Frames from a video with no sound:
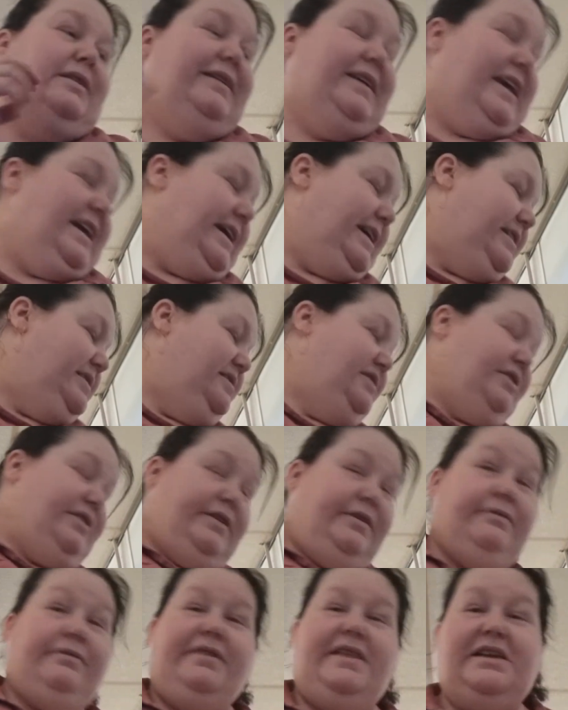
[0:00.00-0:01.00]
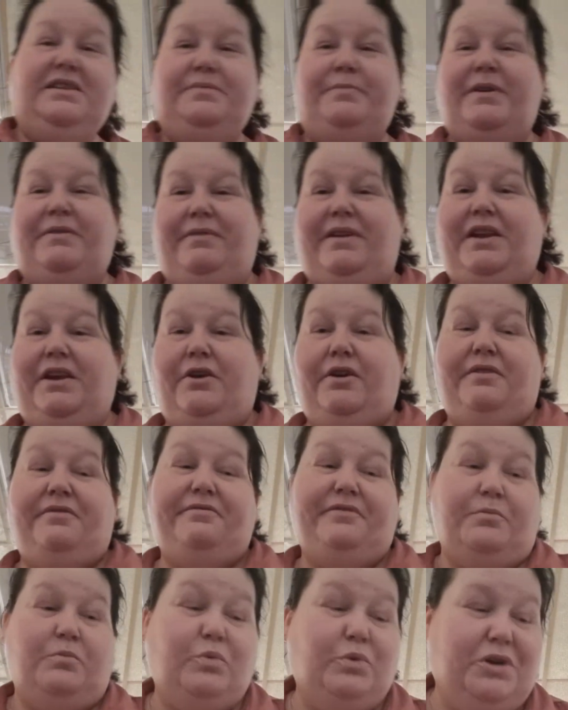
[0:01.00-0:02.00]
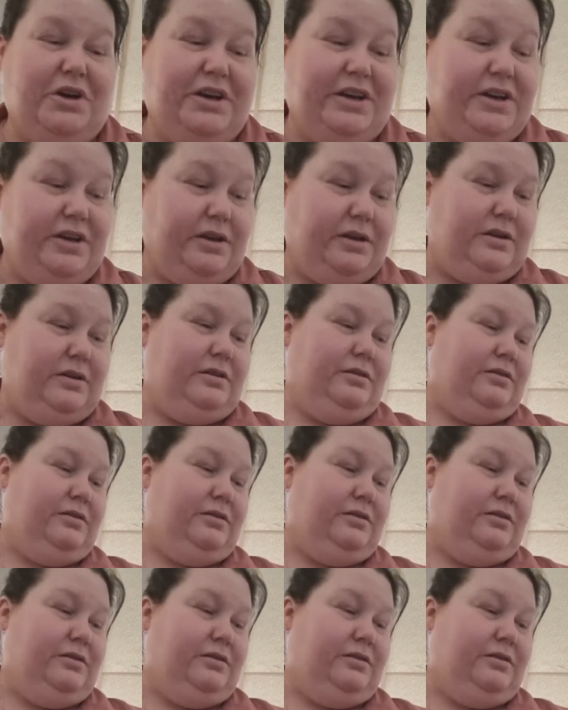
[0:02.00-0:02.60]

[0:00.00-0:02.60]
Yeah, so that's my video from work.